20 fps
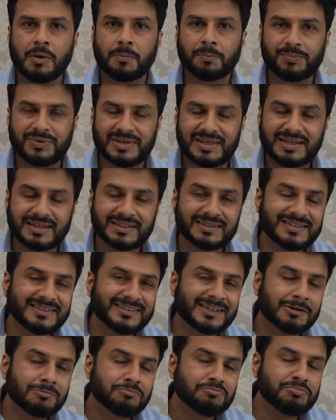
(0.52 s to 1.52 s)
Being a
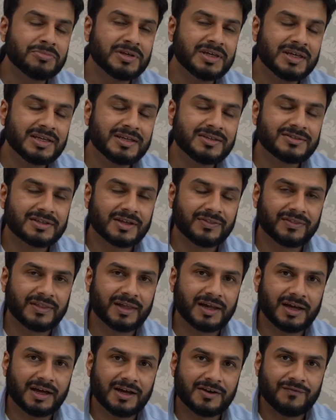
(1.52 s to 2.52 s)
leader means
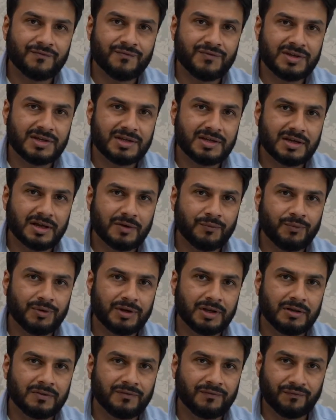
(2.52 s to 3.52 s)
that we
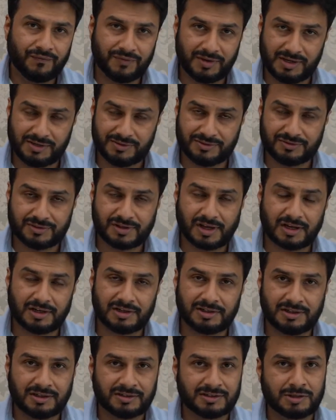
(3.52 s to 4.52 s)
will face
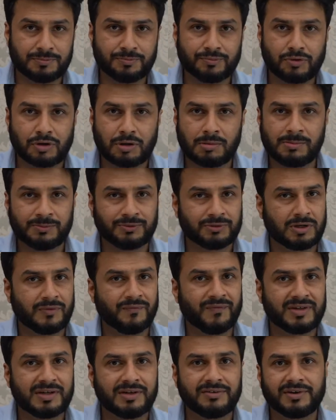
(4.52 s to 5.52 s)
challenges and problems on a
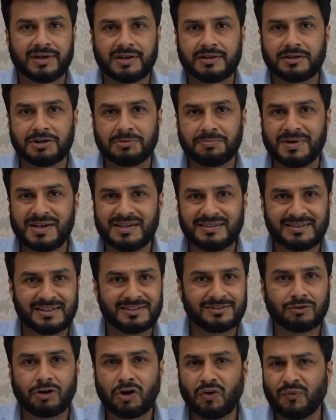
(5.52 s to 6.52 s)
very regular
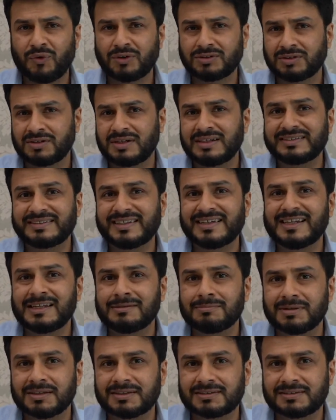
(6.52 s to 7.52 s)
basis, often on a daily
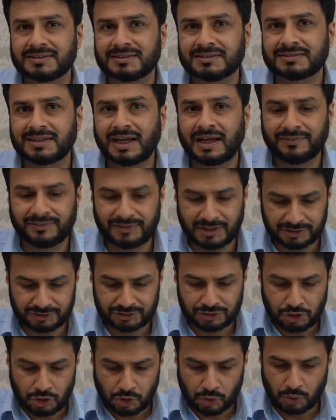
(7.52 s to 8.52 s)
basis. And there is
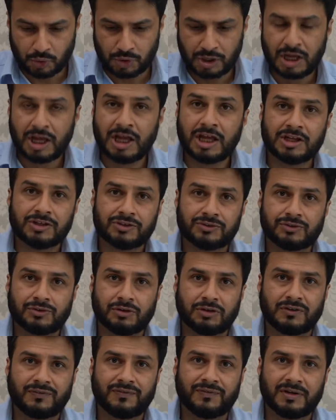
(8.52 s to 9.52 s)
no
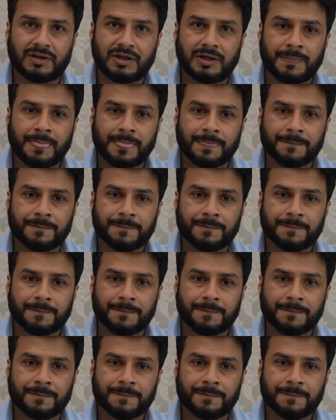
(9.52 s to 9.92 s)
sort of a